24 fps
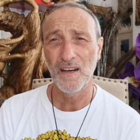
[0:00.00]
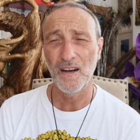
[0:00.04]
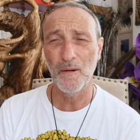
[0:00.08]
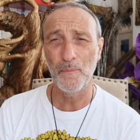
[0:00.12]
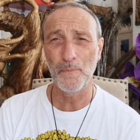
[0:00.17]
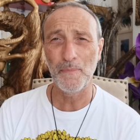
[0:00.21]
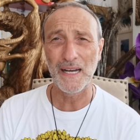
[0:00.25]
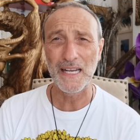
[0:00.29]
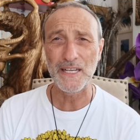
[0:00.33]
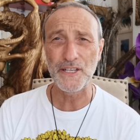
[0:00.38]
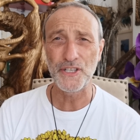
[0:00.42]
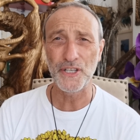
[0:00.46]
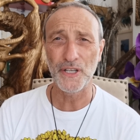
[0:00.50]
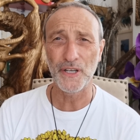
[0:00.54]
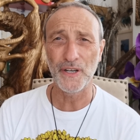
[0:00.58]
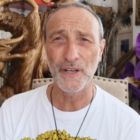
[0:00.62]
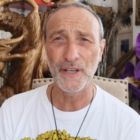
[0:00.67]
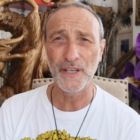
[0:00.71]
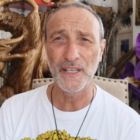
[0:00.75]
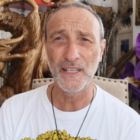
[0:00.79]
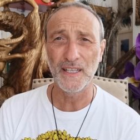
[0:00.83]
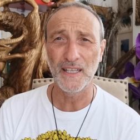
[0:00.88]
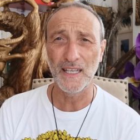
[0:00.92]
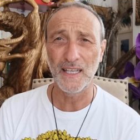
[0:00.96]
on my
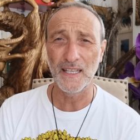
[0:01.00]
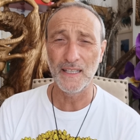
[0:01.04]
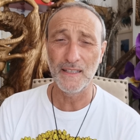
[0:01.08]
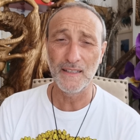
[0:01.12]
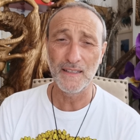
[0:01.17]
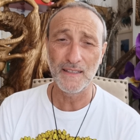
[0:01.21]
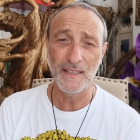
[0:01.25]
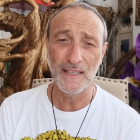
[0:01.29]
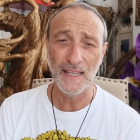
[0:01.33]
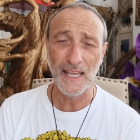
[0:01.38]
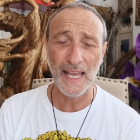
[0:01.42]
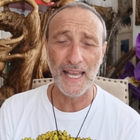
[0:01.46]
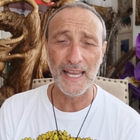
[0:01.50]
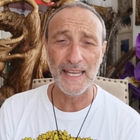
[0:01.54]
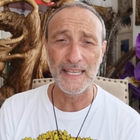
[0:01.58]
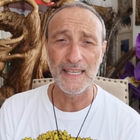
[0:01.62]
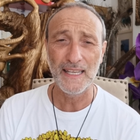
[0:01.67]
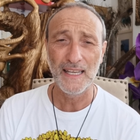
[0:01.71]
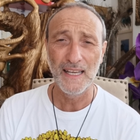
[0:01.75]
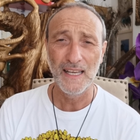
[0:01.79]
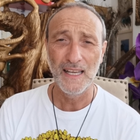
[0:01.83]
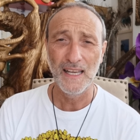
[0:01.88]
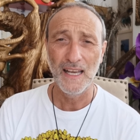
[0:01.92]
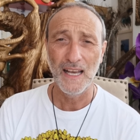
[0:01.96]
joy. And
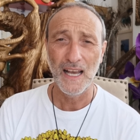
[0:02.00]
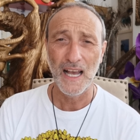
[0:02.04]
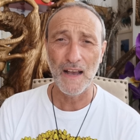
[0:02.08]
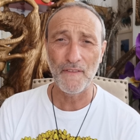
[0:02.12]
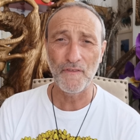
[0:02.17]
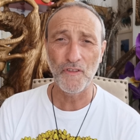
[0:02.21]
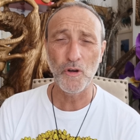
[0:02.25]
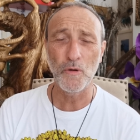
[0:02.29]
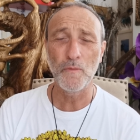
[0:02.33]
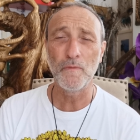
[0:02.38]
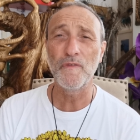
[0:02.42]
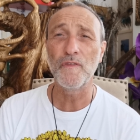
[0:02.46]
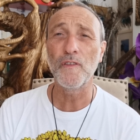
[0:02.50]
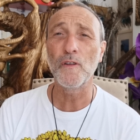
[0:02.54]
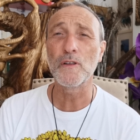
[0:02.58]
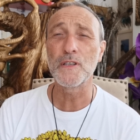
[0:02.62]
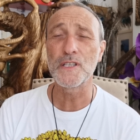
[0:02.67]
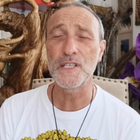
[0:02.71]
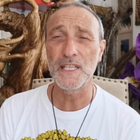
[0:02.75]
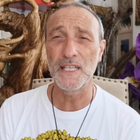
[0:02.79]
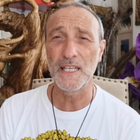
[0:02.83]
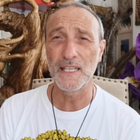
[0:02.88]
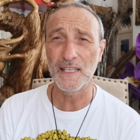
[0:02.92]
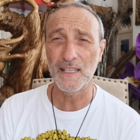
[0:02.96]
hey, I've come full
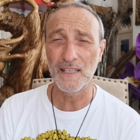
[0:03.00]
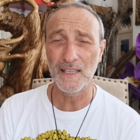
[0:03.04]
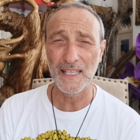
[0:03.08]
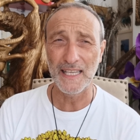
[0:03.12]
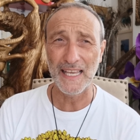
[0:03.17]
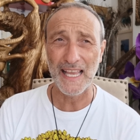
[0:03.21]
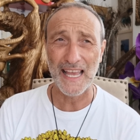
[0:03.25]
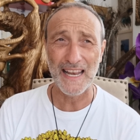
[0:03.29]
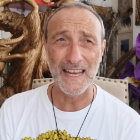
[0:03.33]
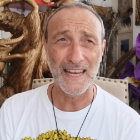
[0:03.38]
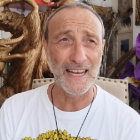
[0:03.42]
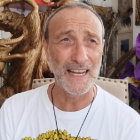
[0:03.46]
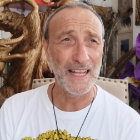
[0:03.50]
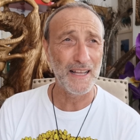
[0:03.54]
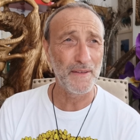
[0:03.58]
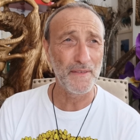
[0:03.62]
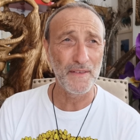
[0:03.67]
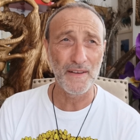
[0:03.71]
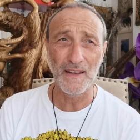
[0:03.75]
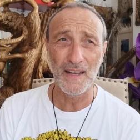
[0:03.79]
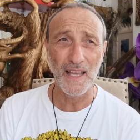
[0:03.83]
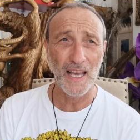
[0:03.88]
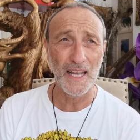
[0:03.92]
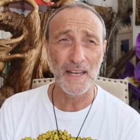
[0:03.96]
circle again, and
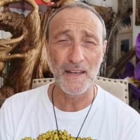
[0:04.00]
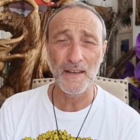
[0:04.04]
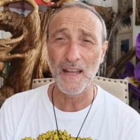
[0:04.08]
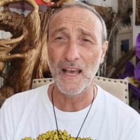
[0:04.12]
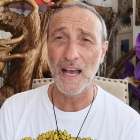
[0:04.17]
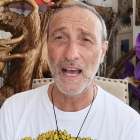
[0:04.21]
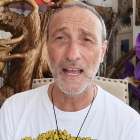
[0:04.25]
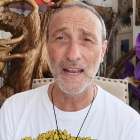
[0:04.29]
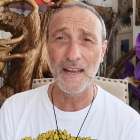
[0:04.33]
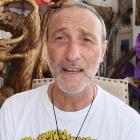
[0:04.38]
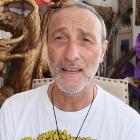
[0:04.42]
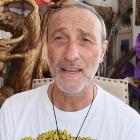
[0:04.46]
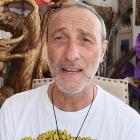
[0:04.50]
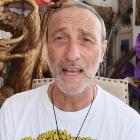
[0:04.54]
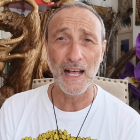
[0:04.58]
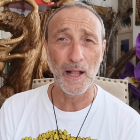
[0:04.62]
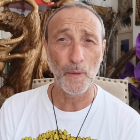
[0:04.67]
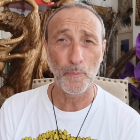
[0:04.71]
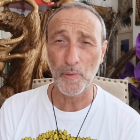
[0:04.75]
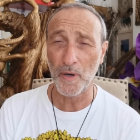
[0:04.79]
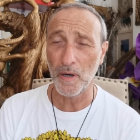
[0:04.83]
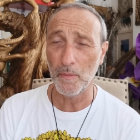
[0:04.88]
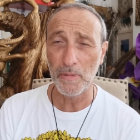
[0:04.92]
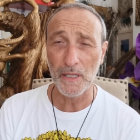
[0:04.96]
and, and, and
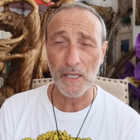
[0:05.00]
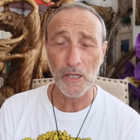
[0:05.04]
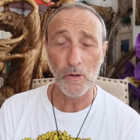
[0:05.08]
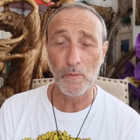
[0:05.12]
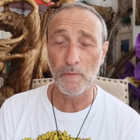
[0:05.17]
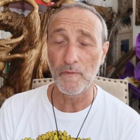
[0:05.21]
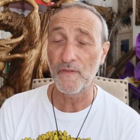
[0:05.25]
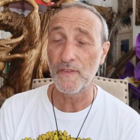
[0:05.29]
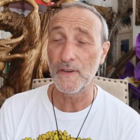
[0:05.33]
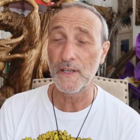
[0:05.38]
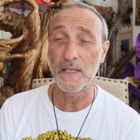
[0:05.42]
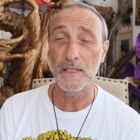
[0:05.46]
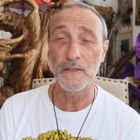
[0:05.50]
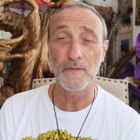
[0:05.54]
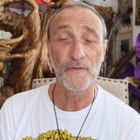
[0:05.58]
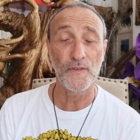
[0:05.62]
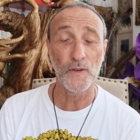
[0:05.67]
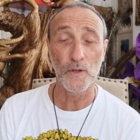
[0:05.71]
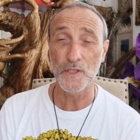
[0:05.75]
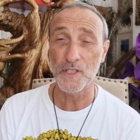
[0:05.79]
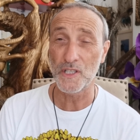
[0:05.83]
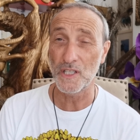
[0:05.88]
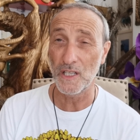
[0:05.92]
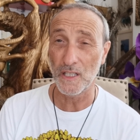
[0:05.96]
I'll probably come
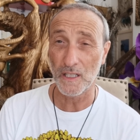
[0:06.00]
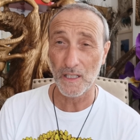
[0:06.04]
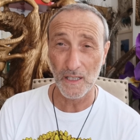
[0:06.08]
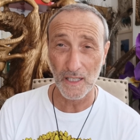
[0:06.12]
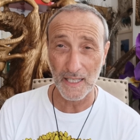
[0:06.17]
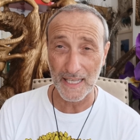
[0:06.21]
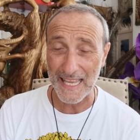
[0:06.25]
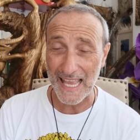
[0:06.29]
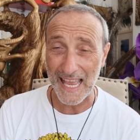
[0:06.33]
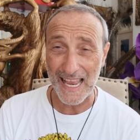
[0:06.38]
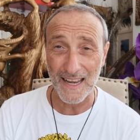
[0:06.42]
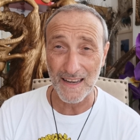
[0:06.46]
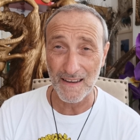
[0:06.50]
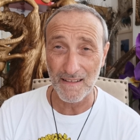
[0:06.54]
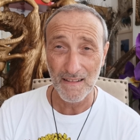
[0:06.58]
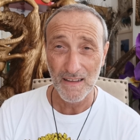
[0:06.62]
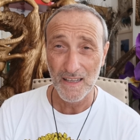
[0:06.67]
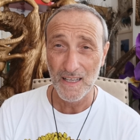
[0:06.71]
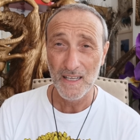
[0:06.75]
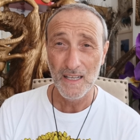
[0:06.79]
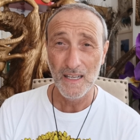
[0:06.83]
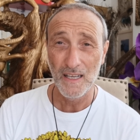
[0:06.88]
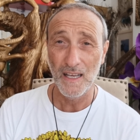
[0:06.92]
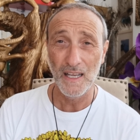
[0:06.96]
full circle again,
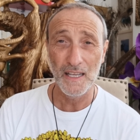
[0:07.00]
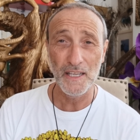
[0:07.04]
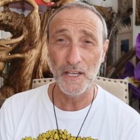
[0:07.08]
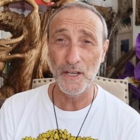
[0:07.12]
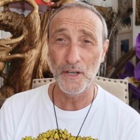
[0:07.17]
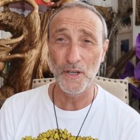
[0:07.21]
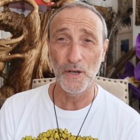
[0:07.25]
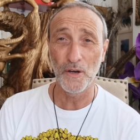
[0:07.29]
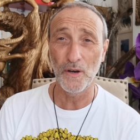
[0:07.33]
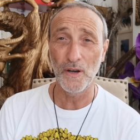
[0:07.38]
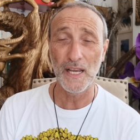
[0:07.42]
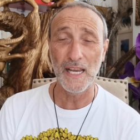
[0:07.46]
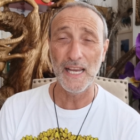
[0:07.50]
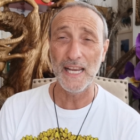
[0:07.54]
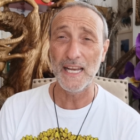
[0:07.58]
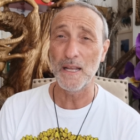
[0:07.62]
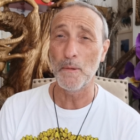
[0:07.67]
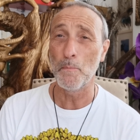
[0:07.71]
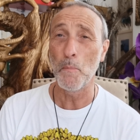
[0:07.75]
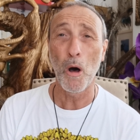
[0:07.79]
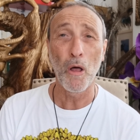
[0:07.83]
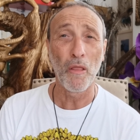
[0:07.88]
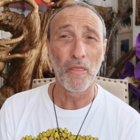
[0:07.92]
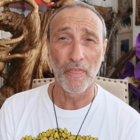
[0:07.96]
you know, in
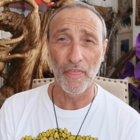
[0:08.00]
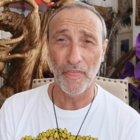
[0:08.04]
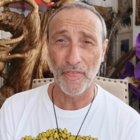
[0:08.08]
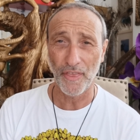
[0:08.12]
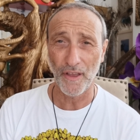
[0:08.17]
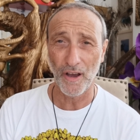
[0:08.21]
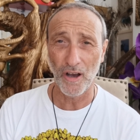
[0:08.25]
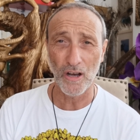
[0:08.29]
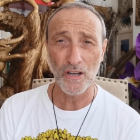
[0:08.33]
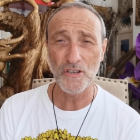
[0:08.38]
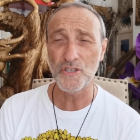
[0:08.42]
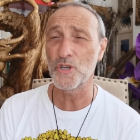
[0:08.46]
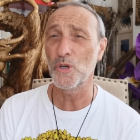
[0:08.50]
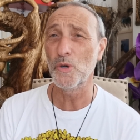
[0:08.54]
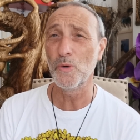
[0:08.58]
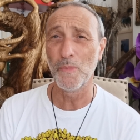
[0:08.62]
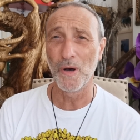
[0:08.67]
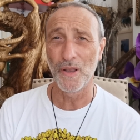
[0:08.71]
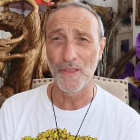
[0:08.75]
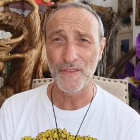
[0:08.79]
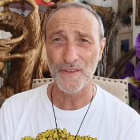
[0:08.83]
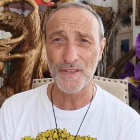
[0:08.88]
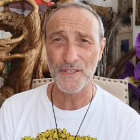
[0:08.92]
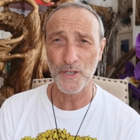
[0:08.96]
a month or two
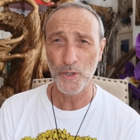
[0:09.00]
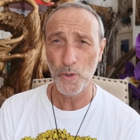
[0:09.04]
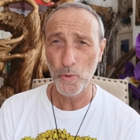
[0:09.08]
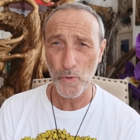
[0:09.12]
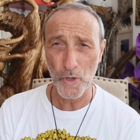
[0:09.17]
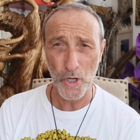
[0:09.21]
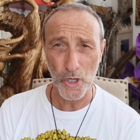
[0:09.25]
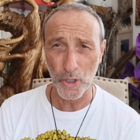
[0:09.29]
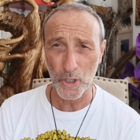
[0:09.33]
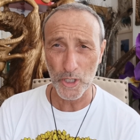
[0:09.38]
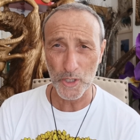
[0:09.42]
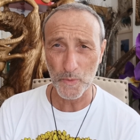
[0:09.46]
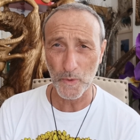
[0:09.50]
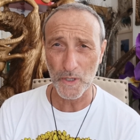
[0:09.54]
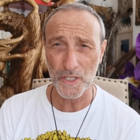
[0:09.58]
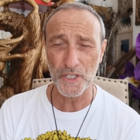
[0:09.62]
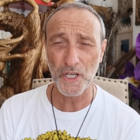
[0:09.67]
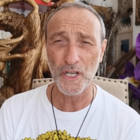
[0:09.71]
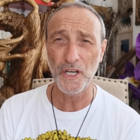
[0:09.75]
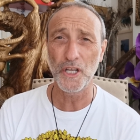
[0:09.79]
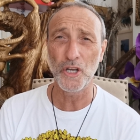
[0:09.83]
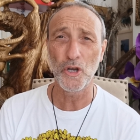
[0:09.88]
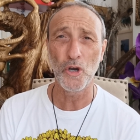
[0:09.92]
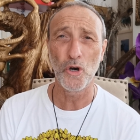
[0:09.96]
months. Who knows what's
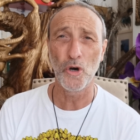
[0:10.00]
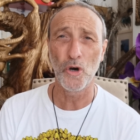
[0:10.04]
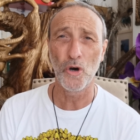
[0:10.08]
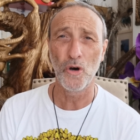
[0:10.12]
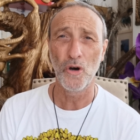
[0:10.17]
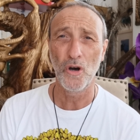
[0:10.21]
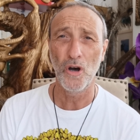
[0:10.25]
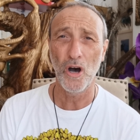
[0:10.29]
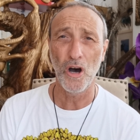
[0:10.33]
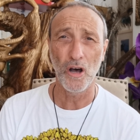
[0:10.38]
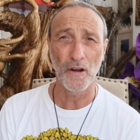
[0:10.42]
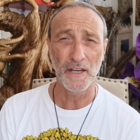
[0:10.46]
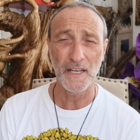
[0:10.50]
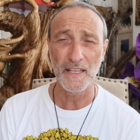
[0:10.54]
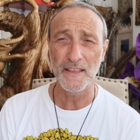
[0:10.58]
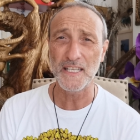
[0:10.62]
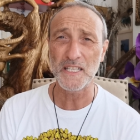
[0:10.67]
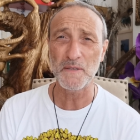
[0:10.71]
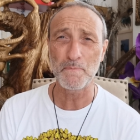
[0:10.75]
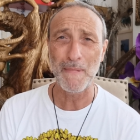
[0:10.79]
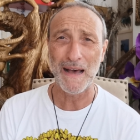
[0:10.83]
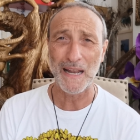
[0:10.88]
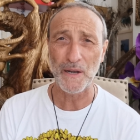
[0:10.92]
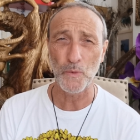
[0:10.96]
going to go on in
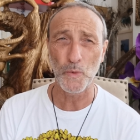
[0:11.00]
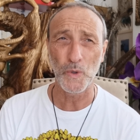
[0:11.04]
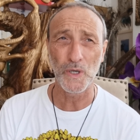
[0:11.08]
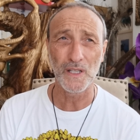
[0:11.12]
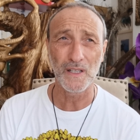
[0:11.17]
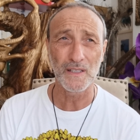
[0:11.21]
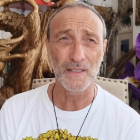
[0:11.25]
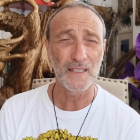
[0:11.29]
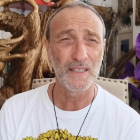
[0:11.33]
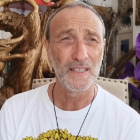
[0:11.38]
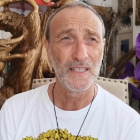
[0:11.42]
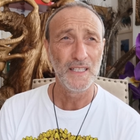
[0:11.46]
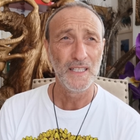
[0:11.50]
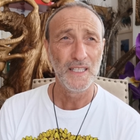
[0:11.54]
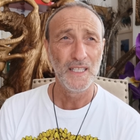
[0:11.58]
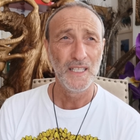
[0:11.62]
this mad world.